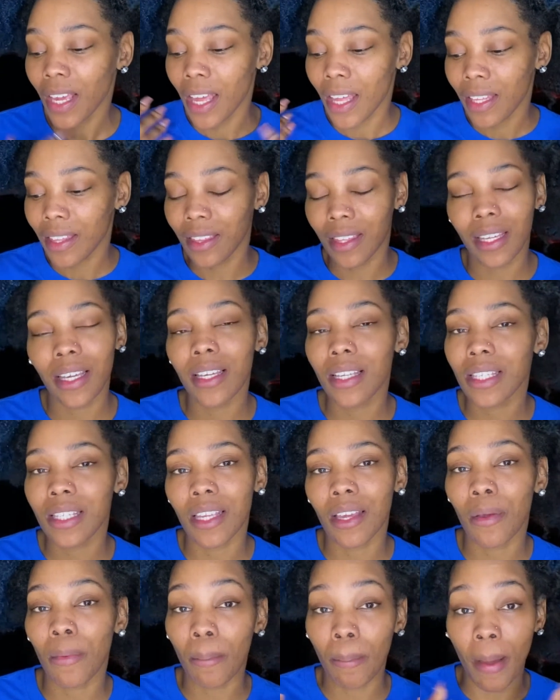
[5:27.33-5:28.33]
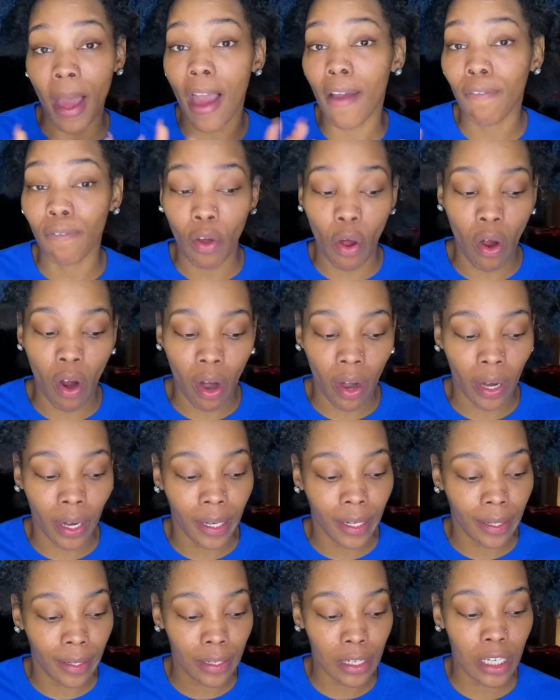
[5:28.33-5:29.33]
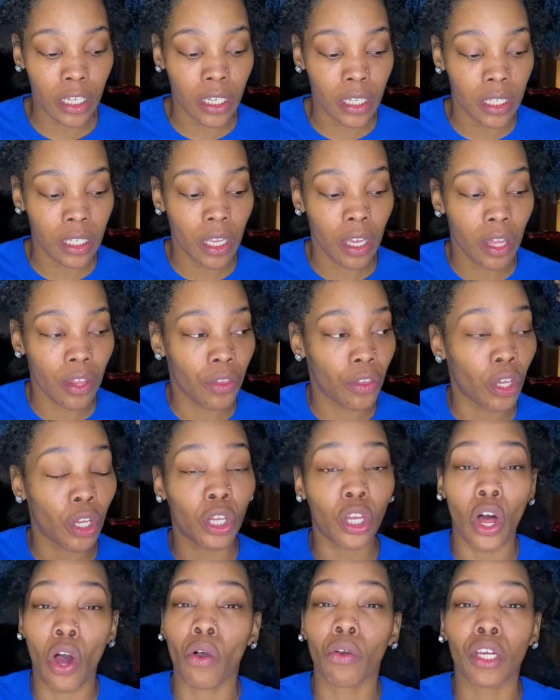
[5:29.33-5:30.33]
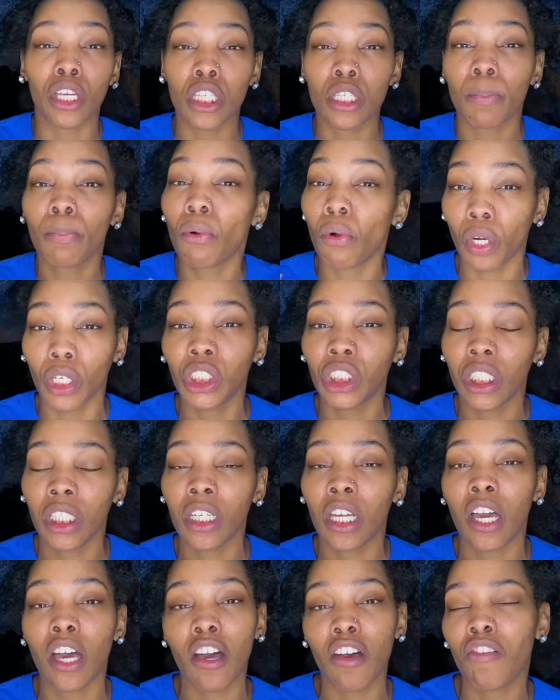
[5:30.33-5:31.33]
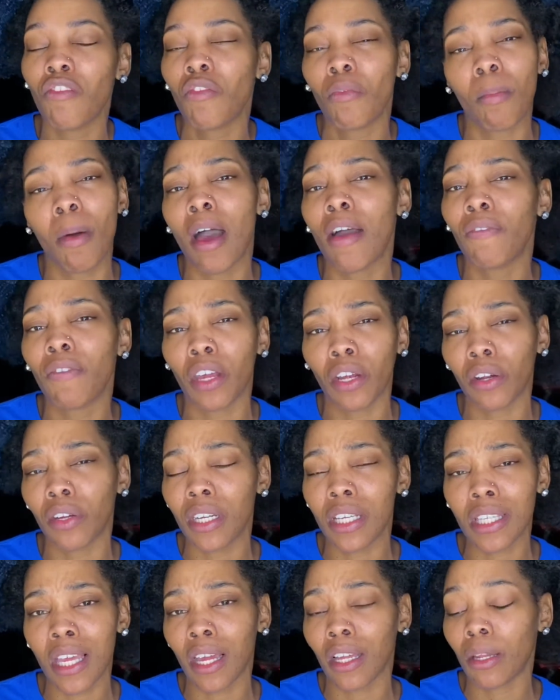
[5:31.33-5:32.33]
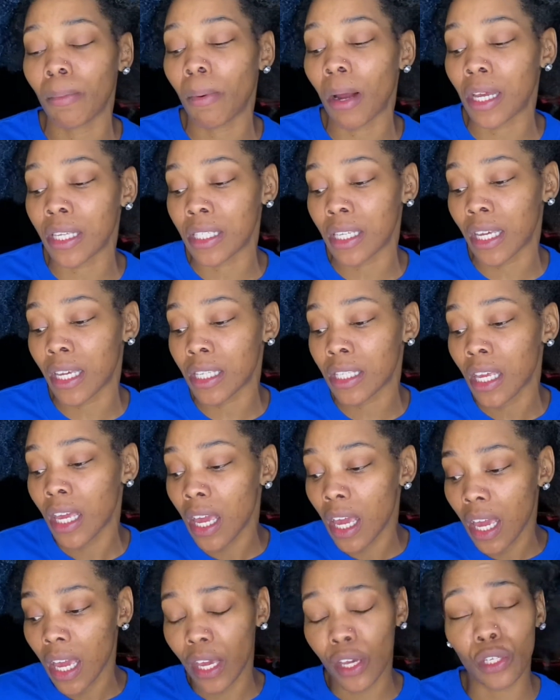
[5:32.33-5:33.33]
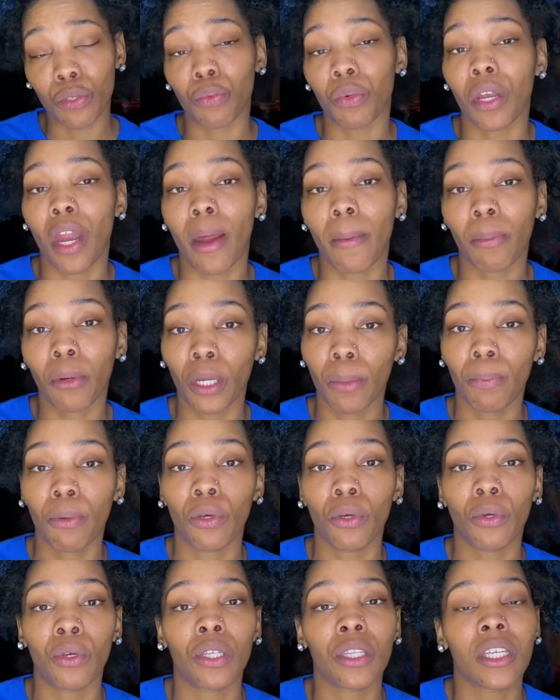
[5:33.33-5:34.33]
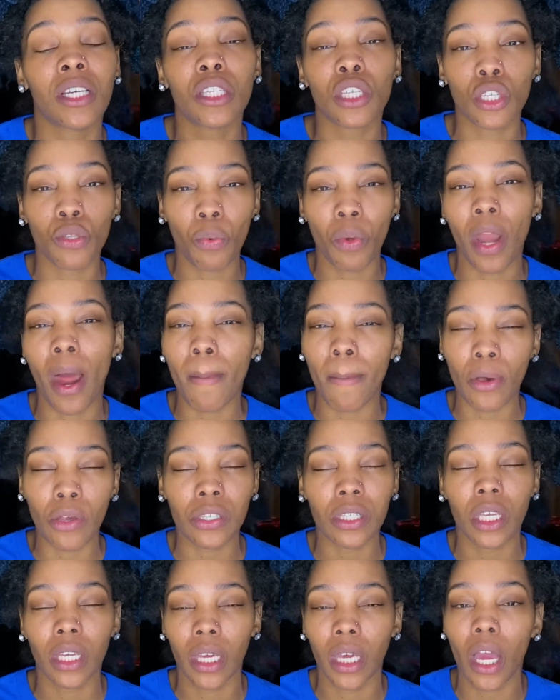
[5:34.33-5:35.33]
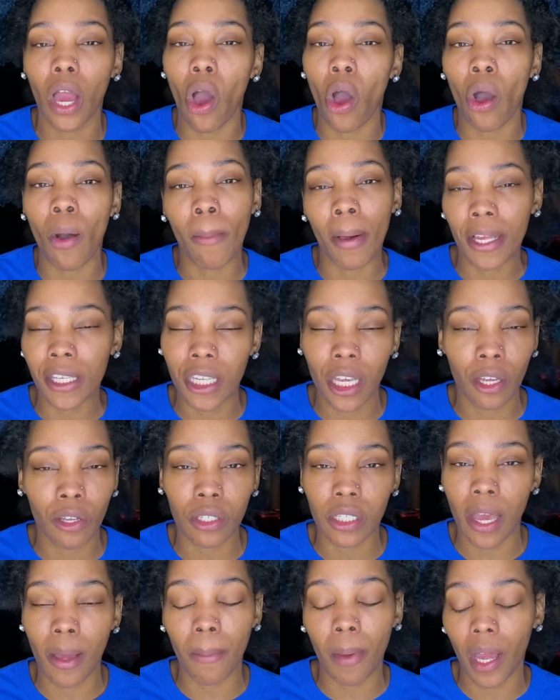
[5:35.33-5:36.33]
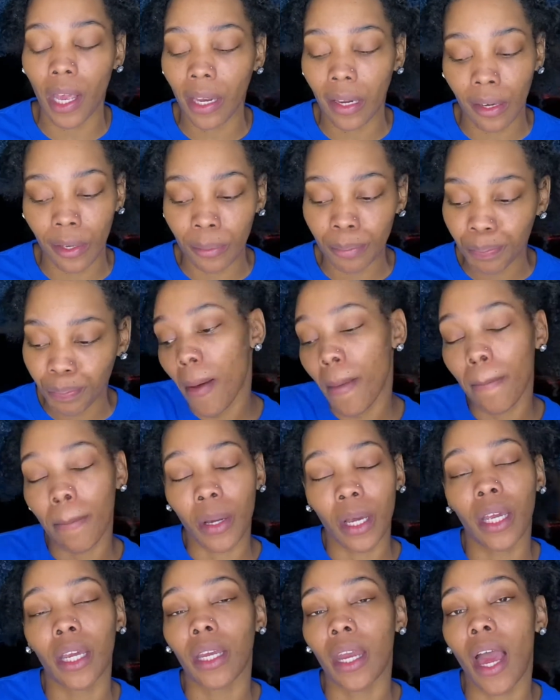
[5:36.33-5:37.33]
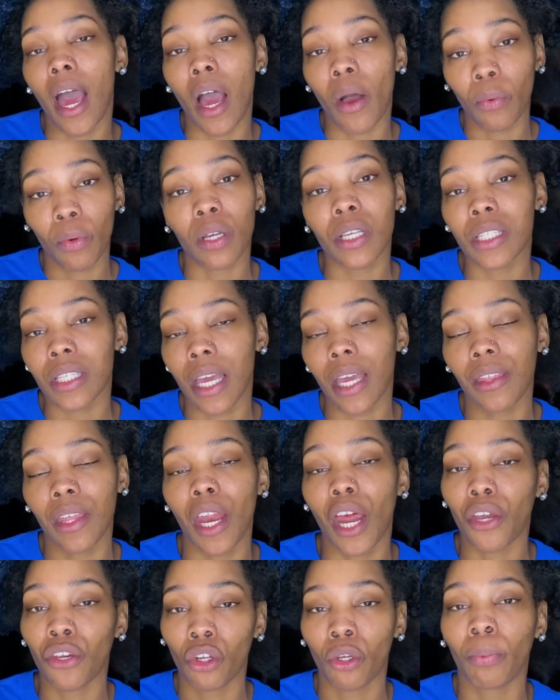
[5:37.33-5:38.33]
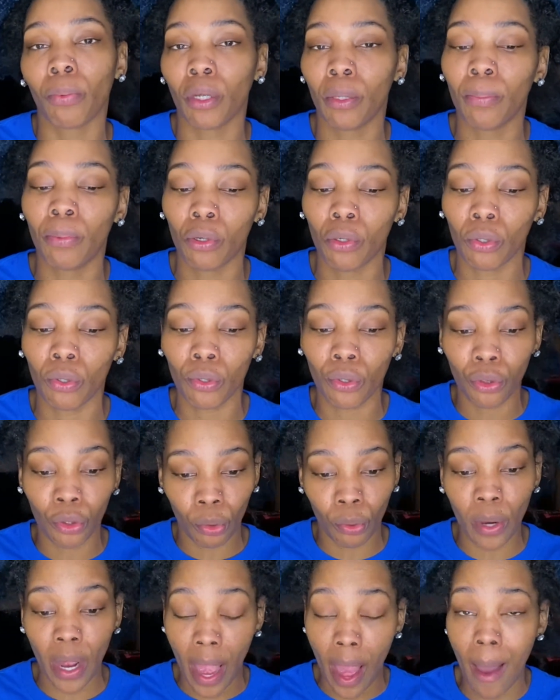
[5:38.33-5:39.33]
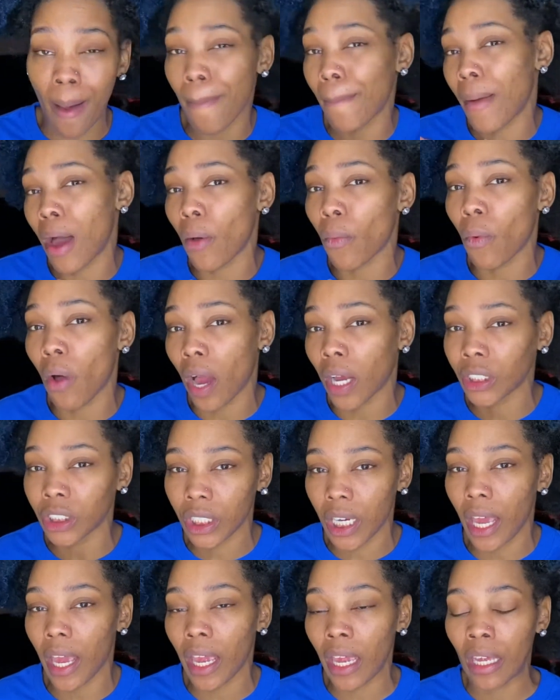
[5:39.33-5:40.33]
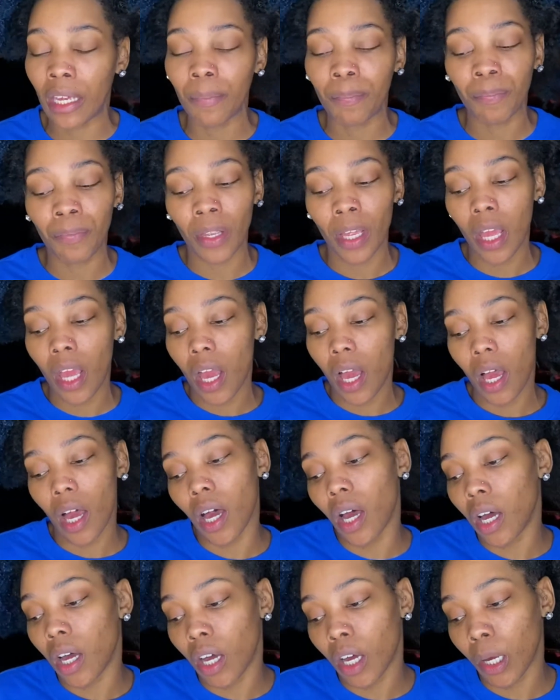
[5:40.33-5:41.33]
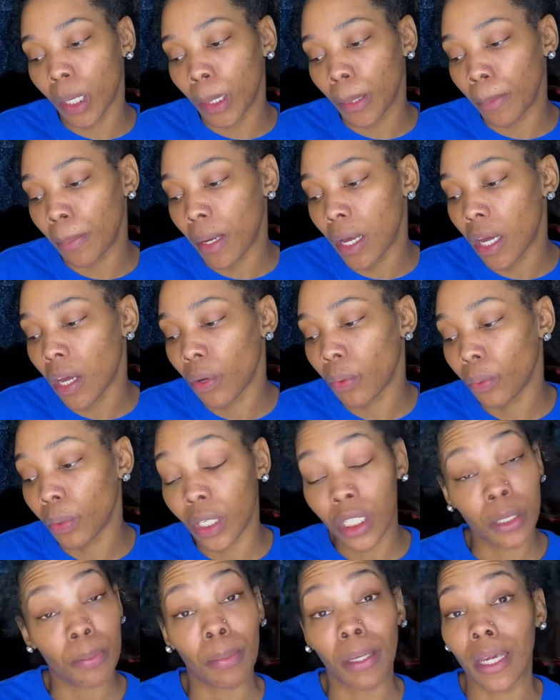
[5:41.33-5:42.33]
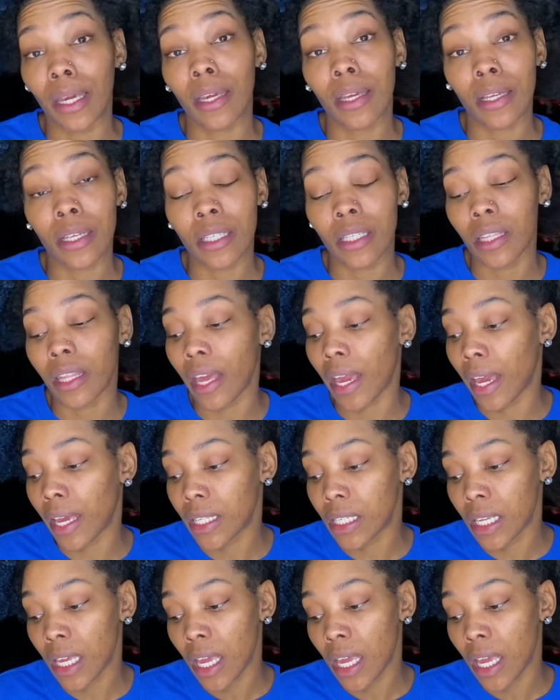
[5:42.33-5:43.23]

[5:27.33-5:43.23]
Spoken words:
This by far is the longest portion of my finger detangling process, is when I pre-poo. This is when I mostly get all my tangles out my hair. But I will say that I do pre-poo throughout my wash day, which means that,